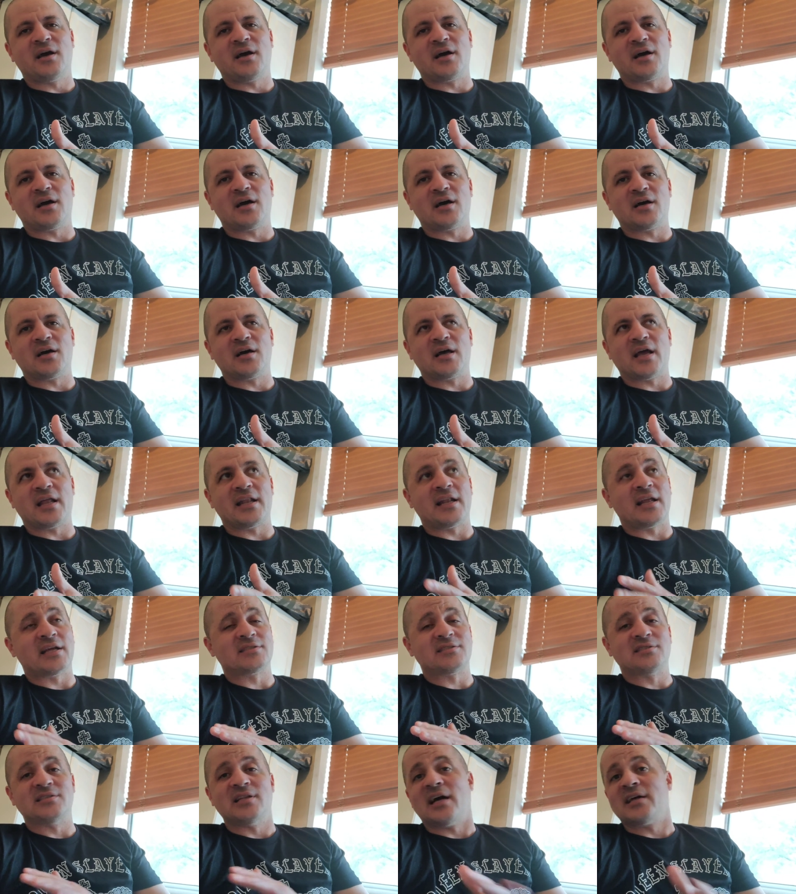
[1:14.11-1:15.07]
Uh,
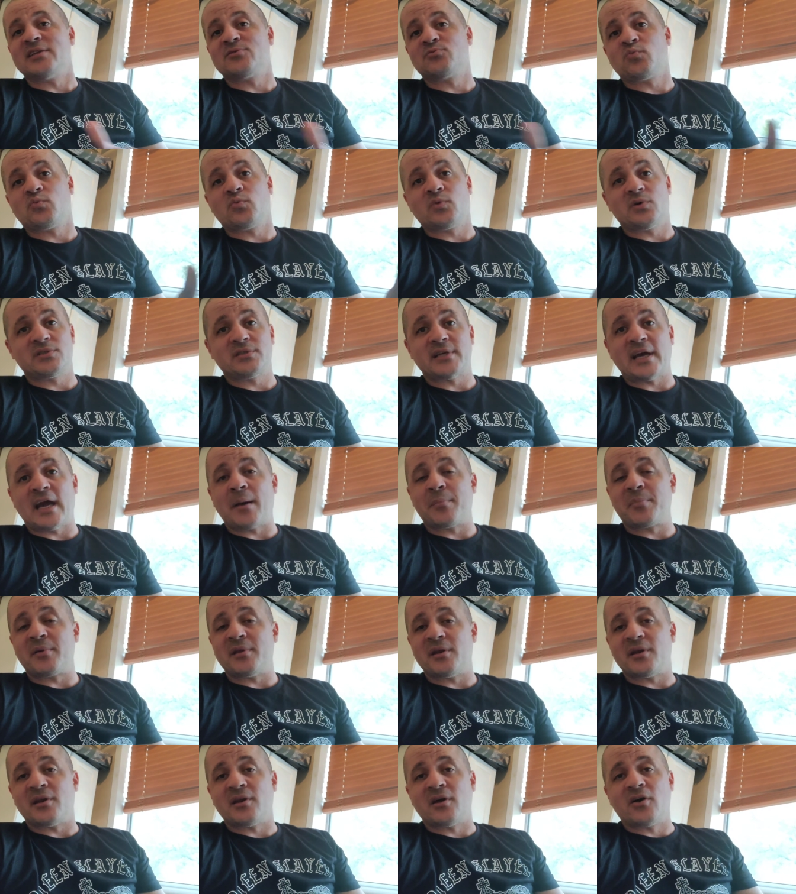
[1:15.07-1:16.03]
and that's not what's
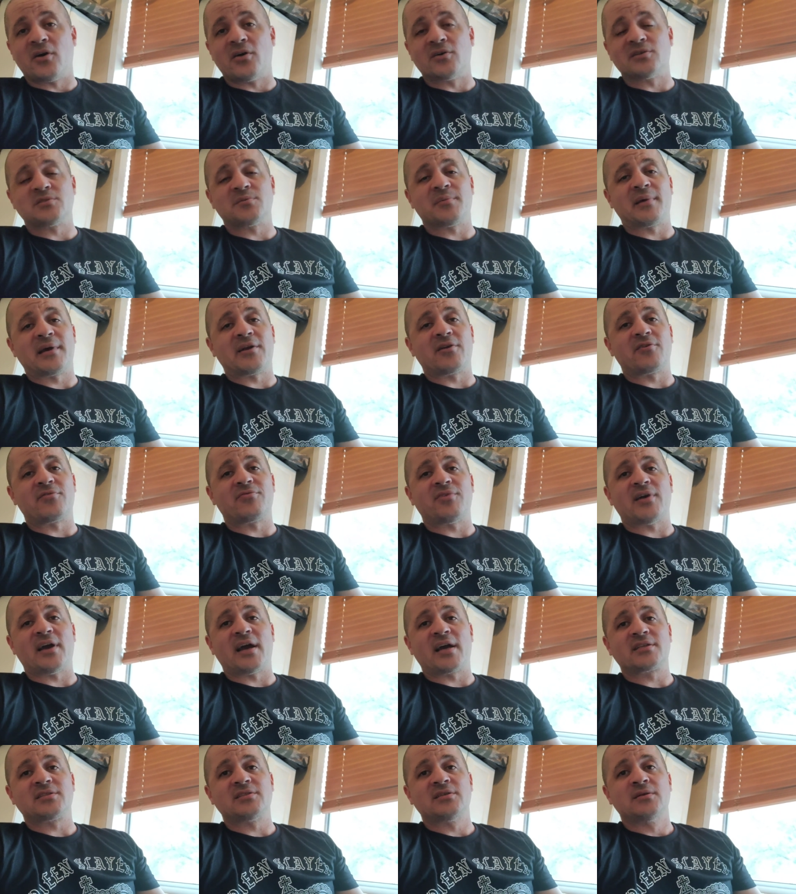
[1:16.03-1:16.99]
happened at all. As a matter of
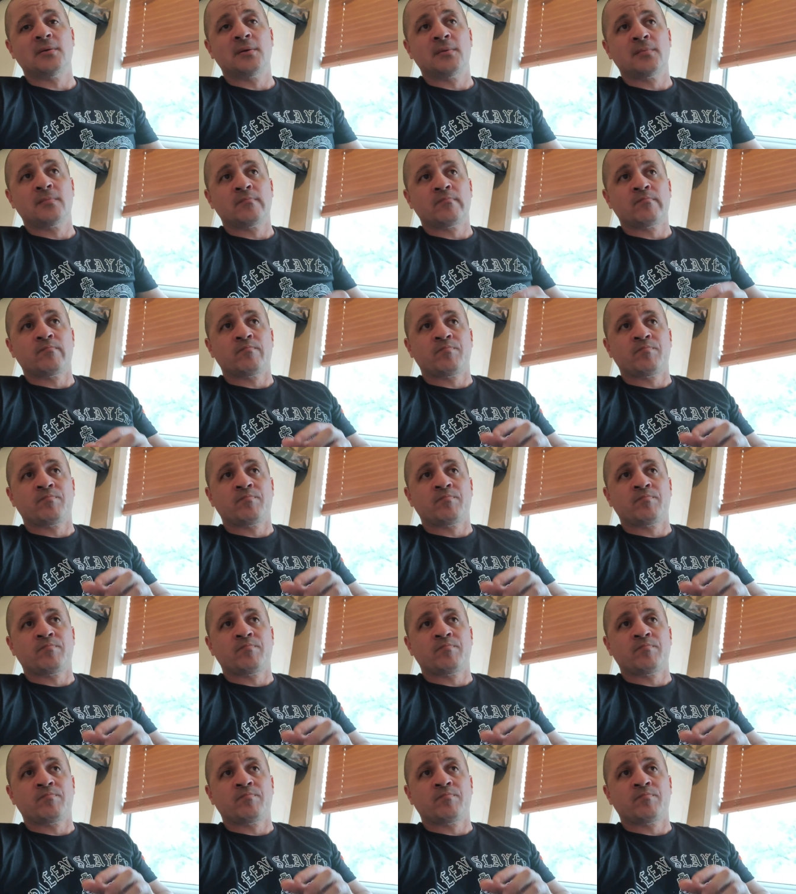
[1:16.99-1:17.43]
fact,